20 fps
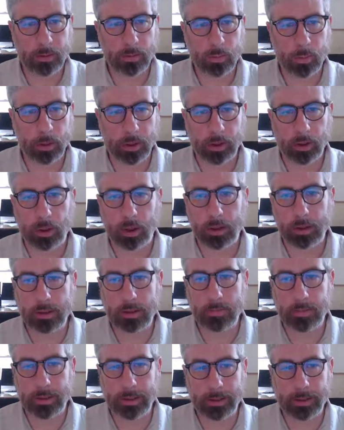what it ought
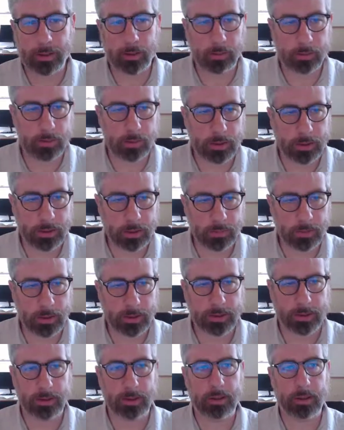to be. Now, of course, the
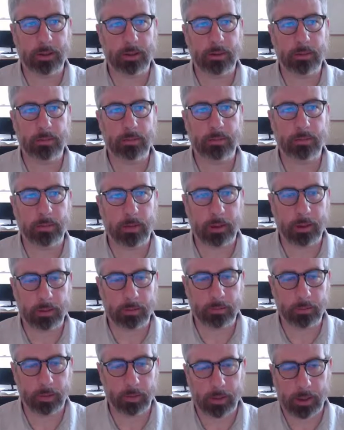question there might
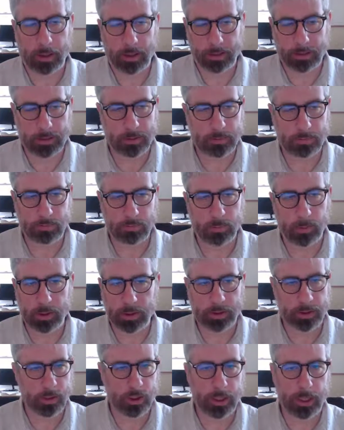arise: what
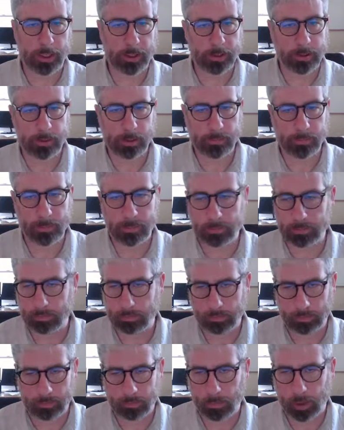is a checksum, and
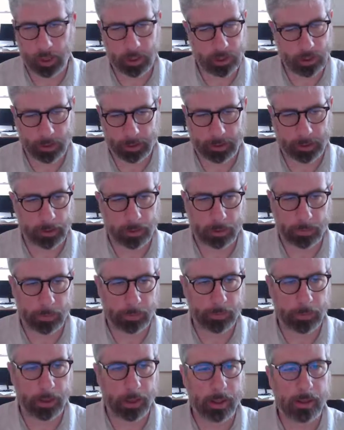why should I care
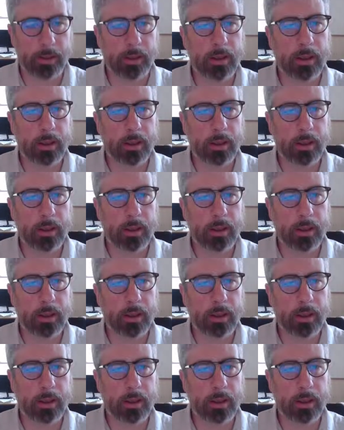about that?